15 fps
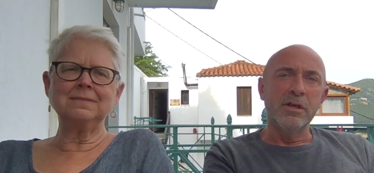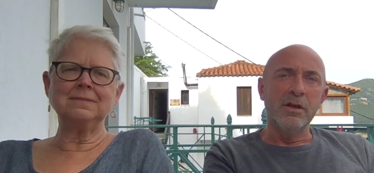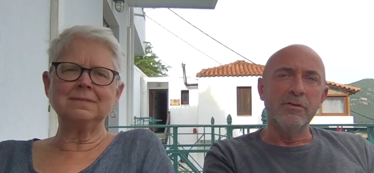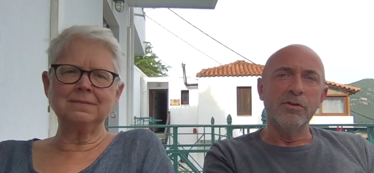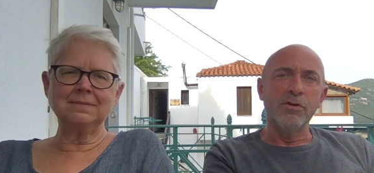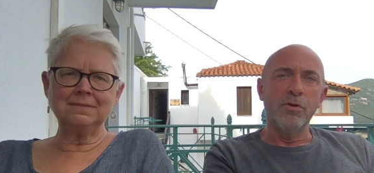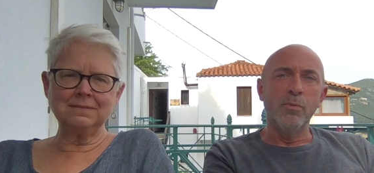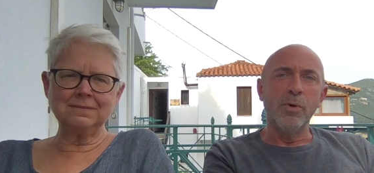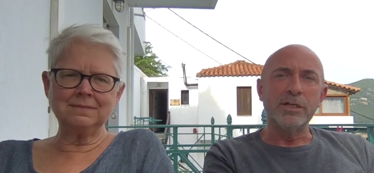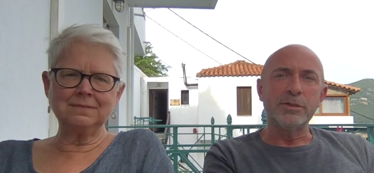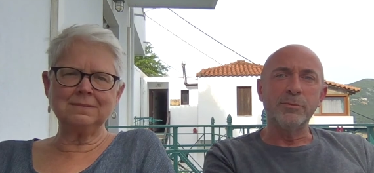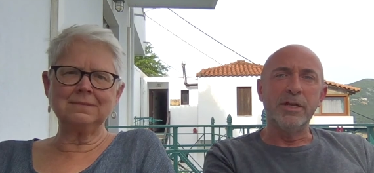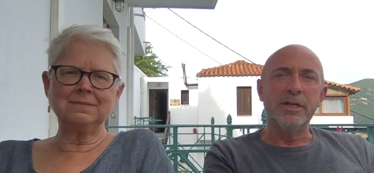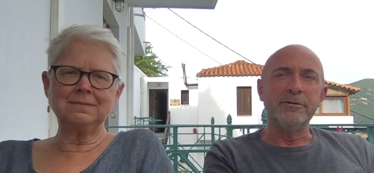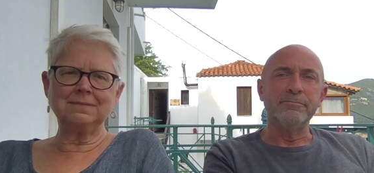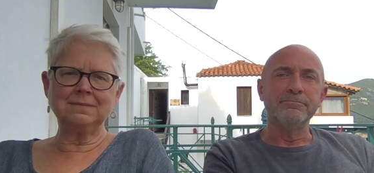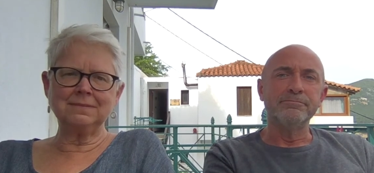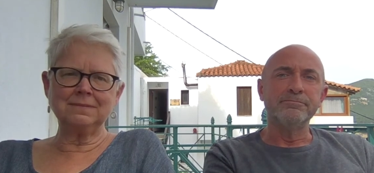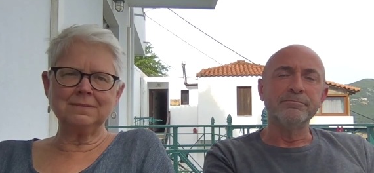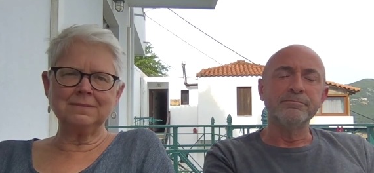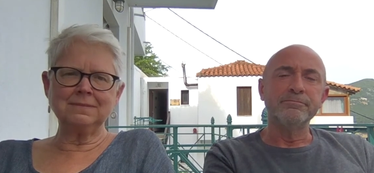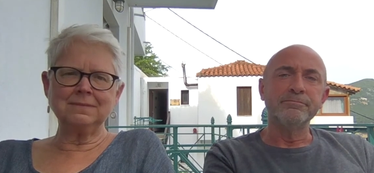Speaker 1: of a cold wax painting?
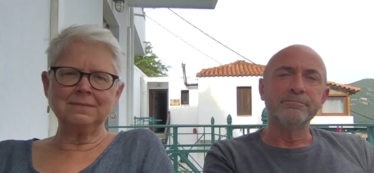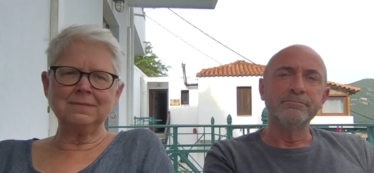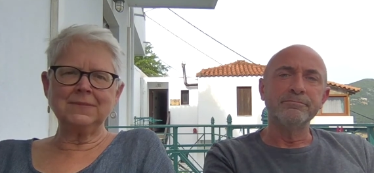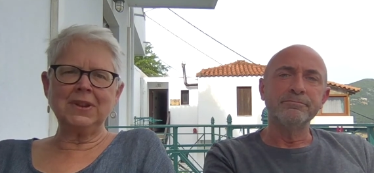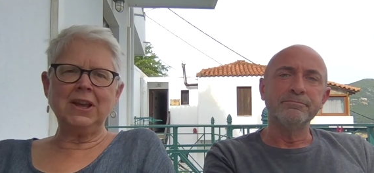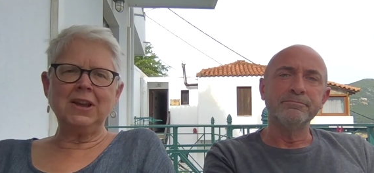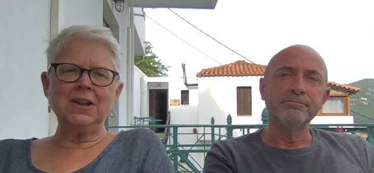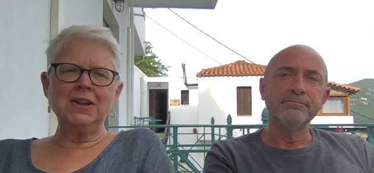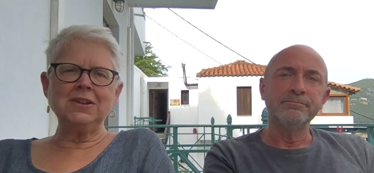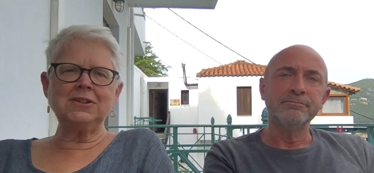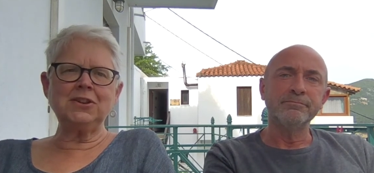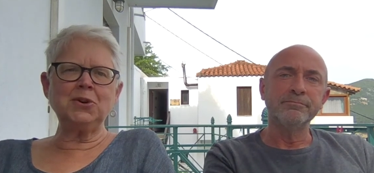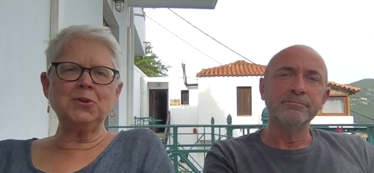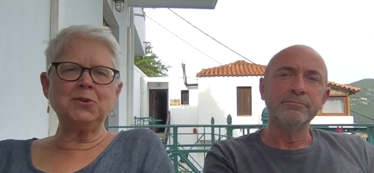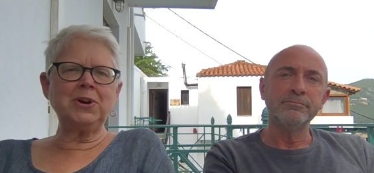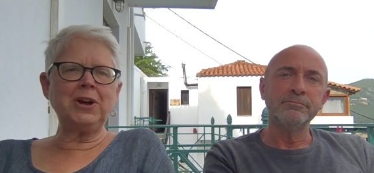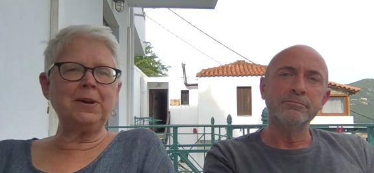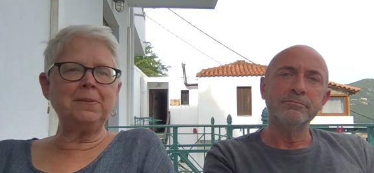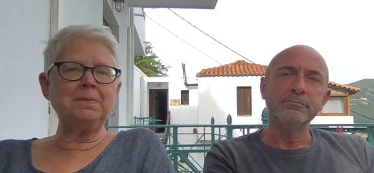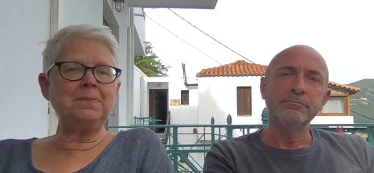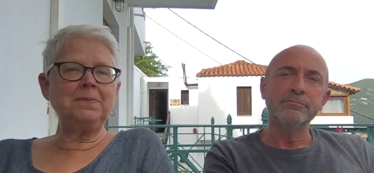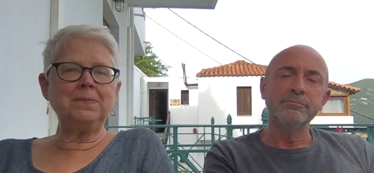
Speaker 2: So,
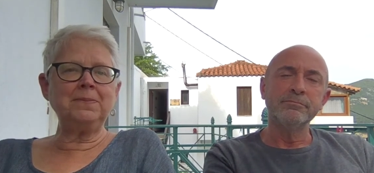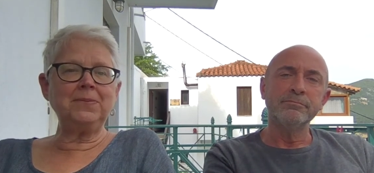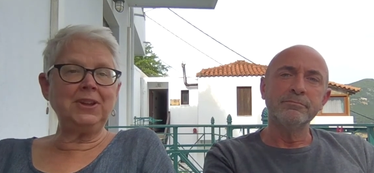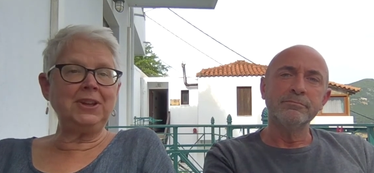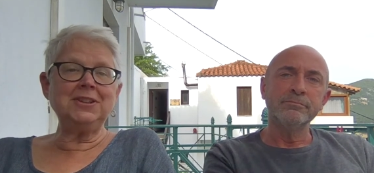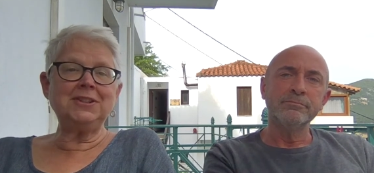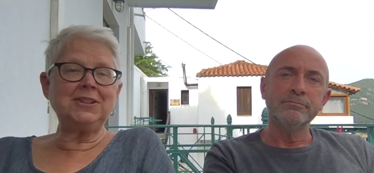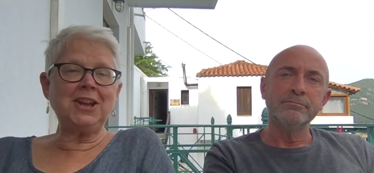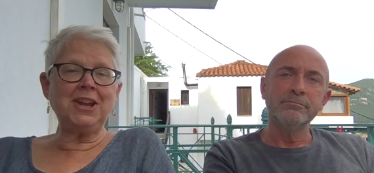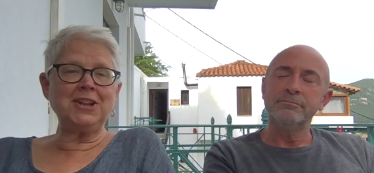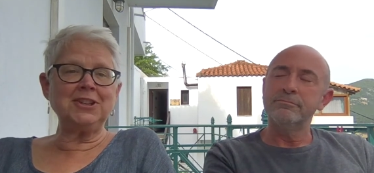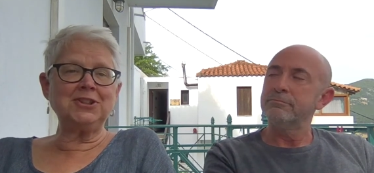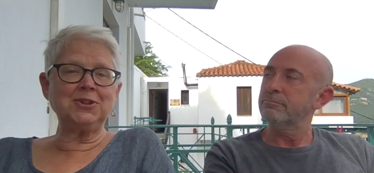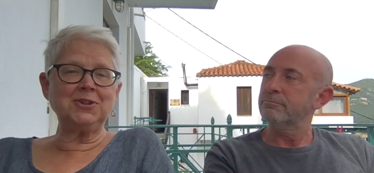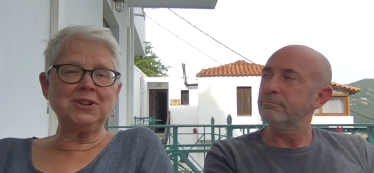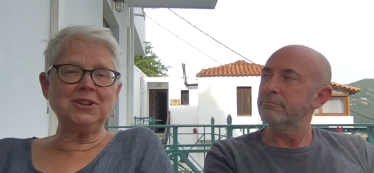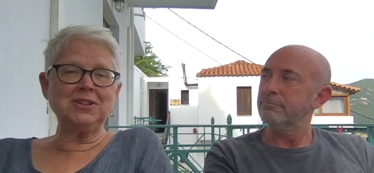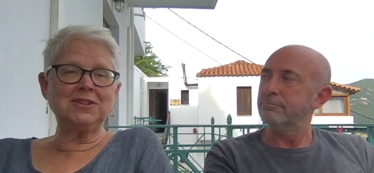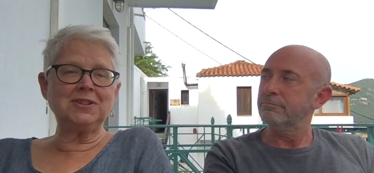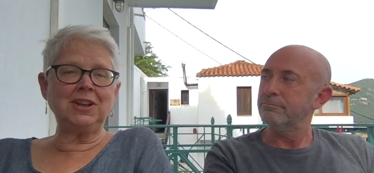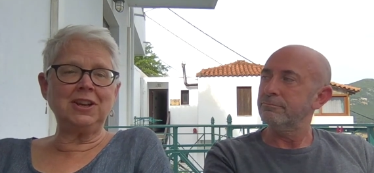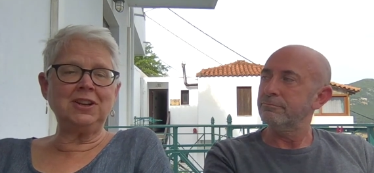um, the easy answer
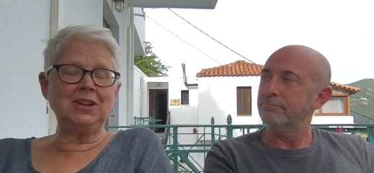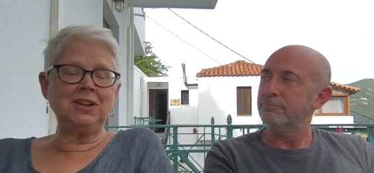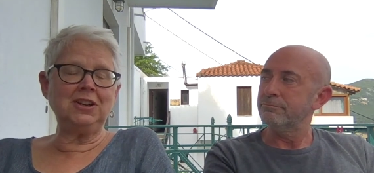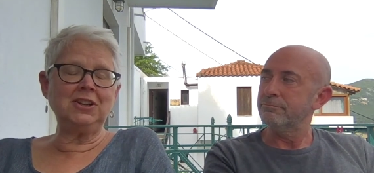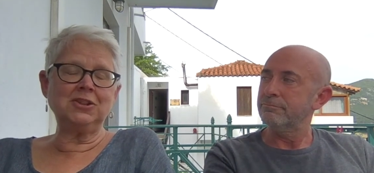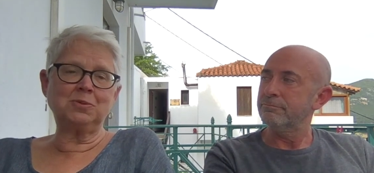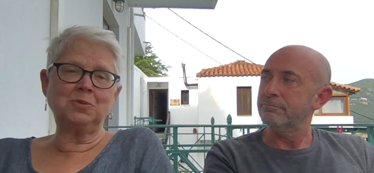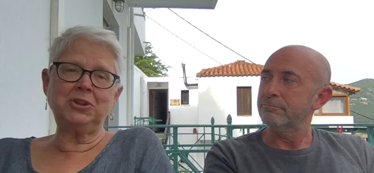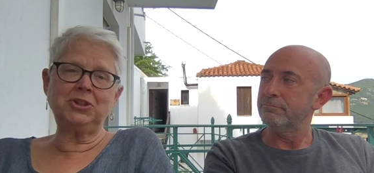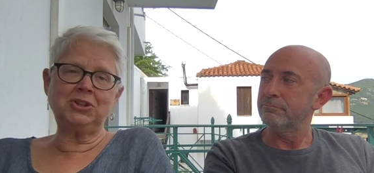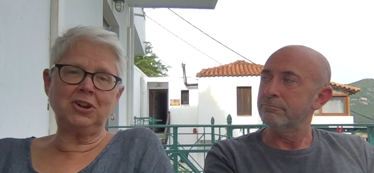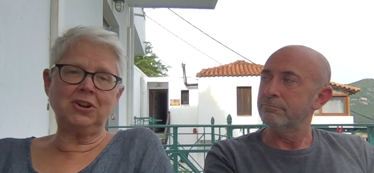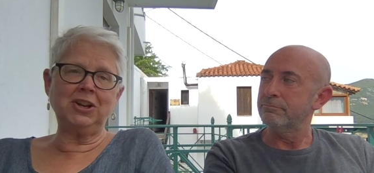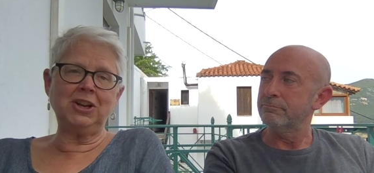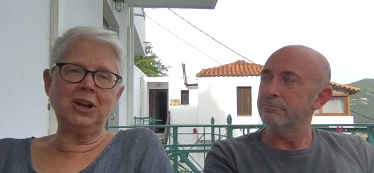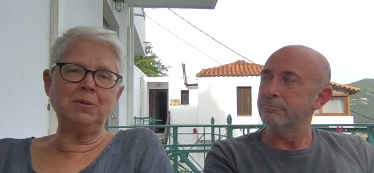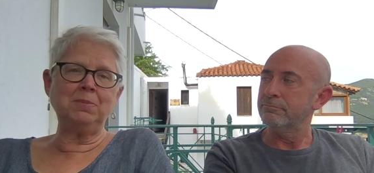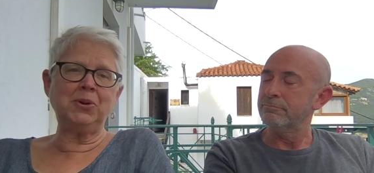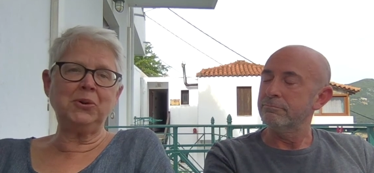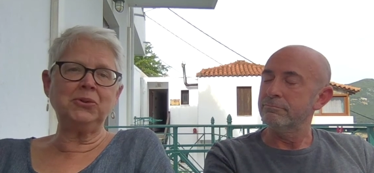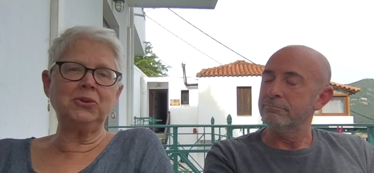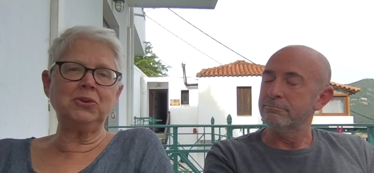is, and it is what Jerry and I
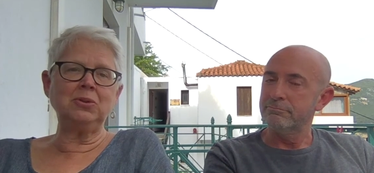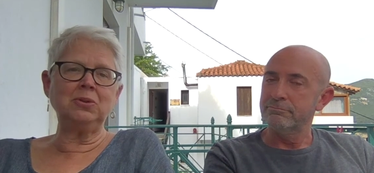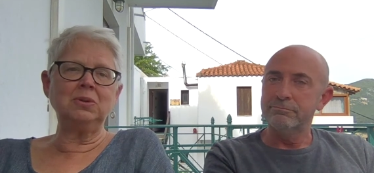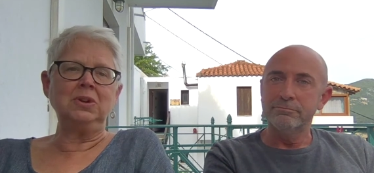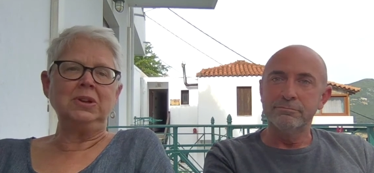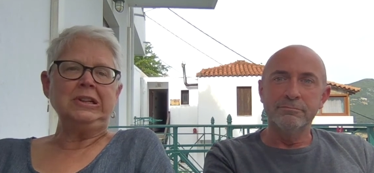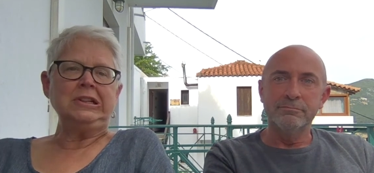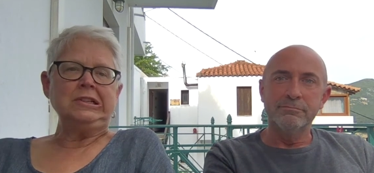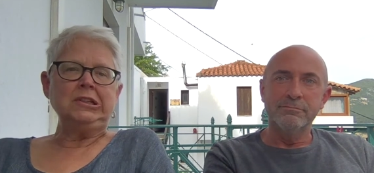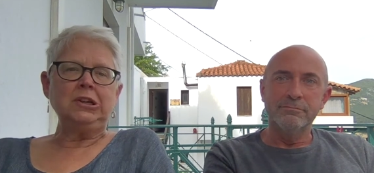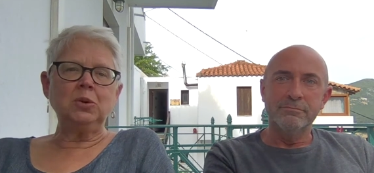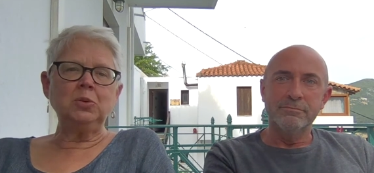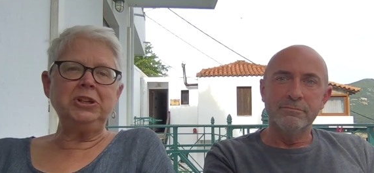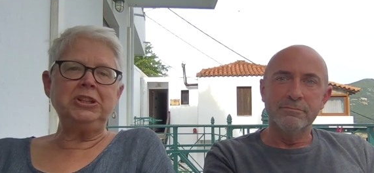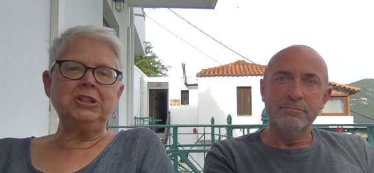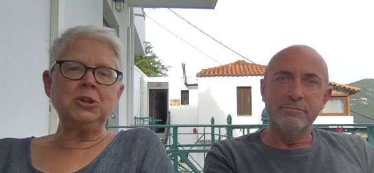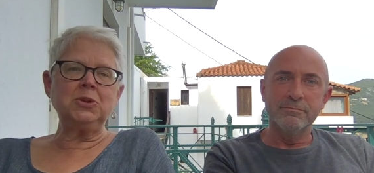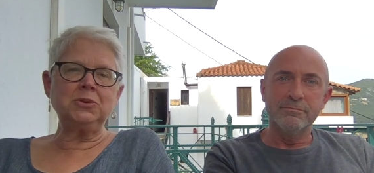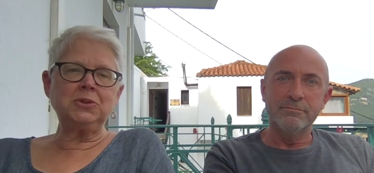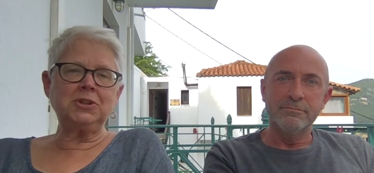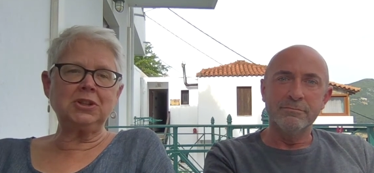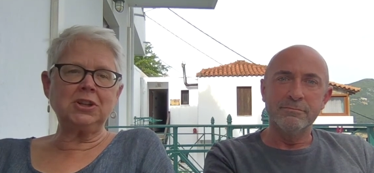both do, we
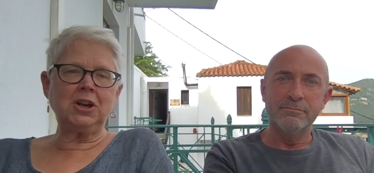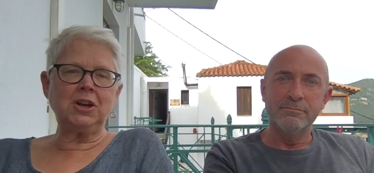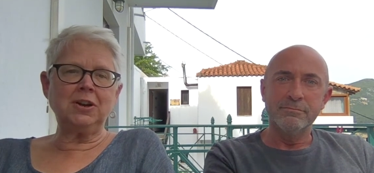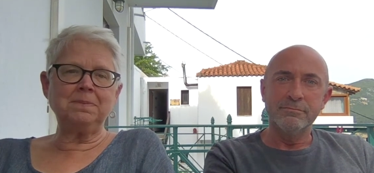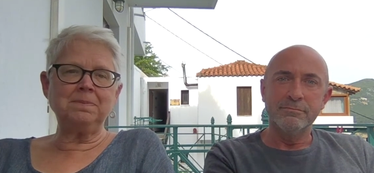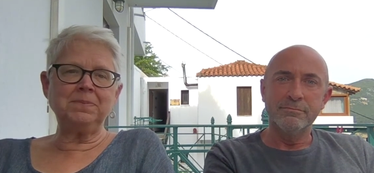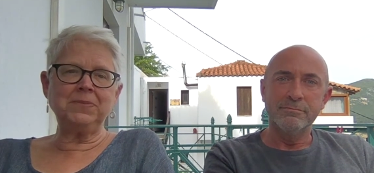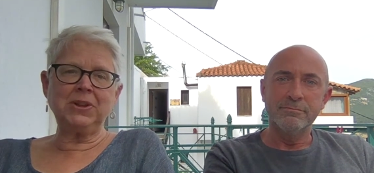don't um,